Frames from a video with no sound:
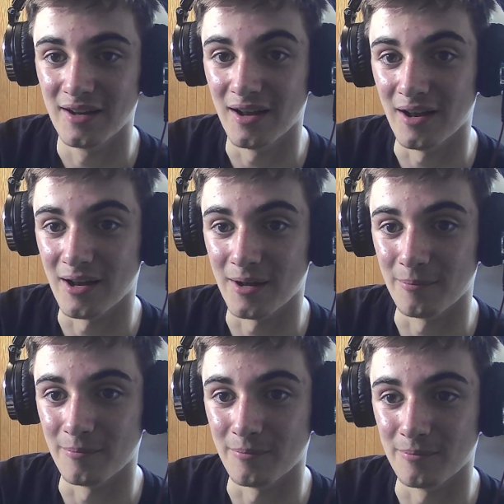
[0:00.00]

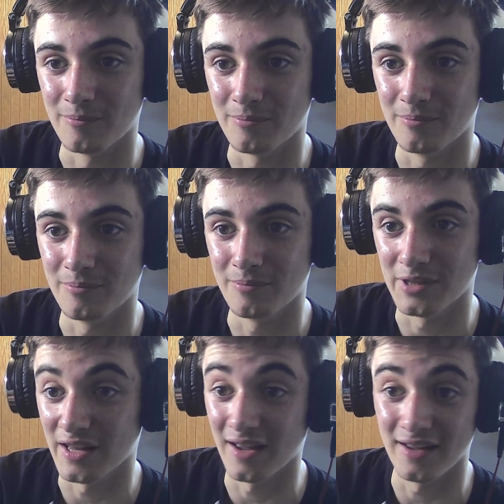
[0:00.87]
But
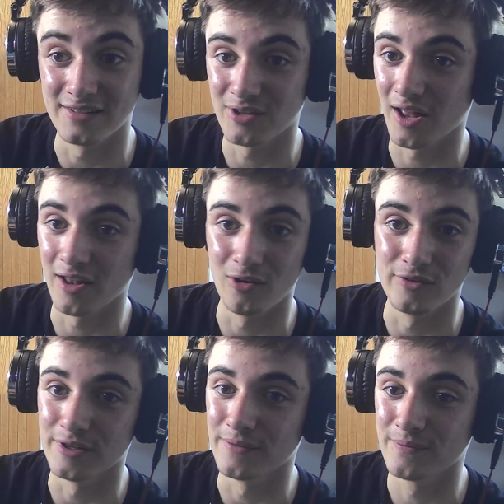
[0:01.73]
yeah, I love it.